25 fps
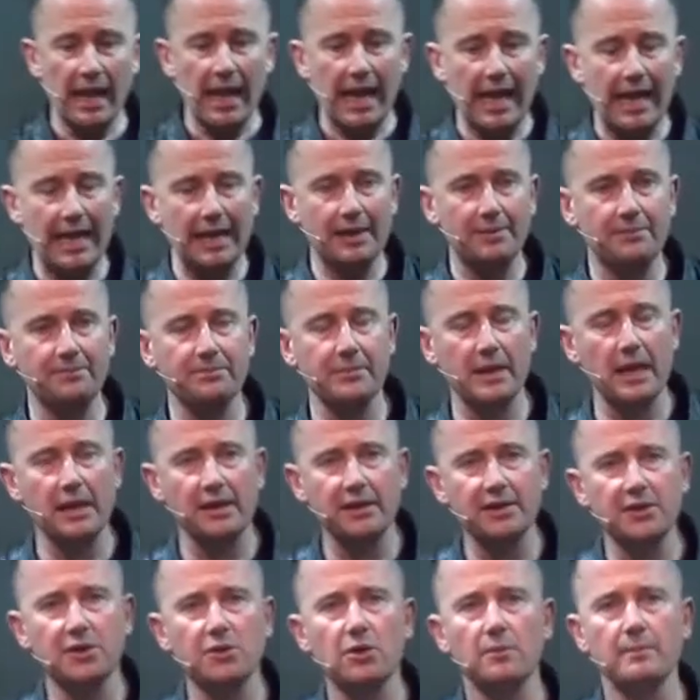Um,
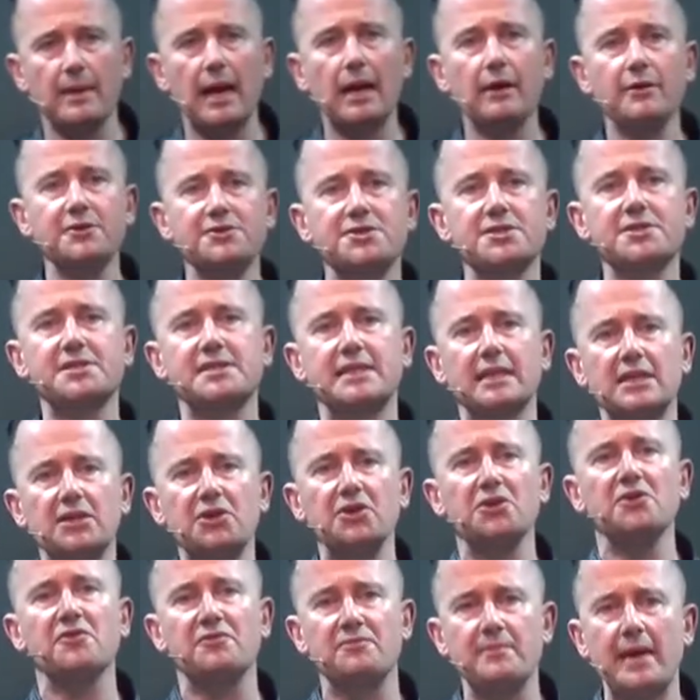you know, marriages that
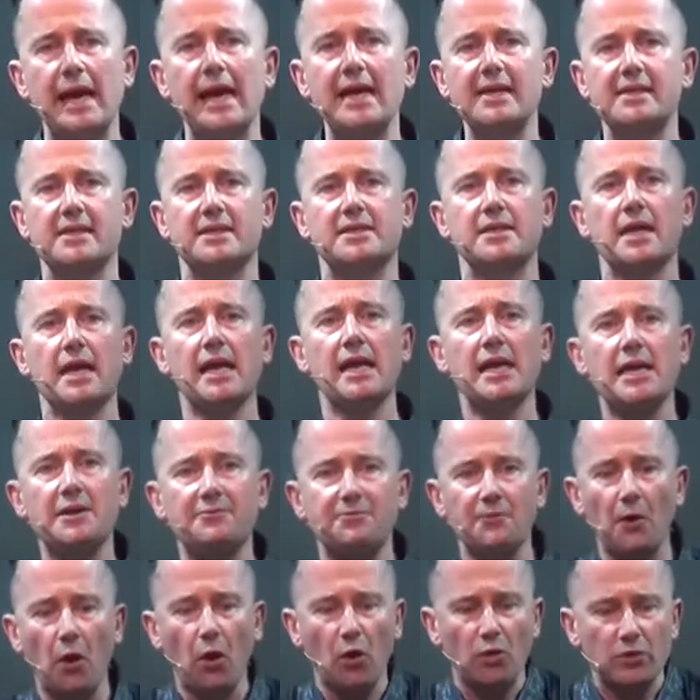could have made it if
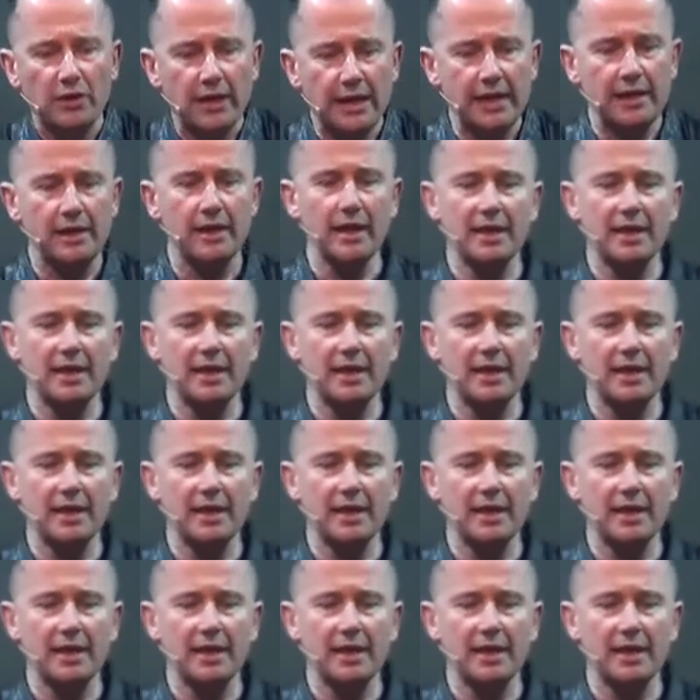only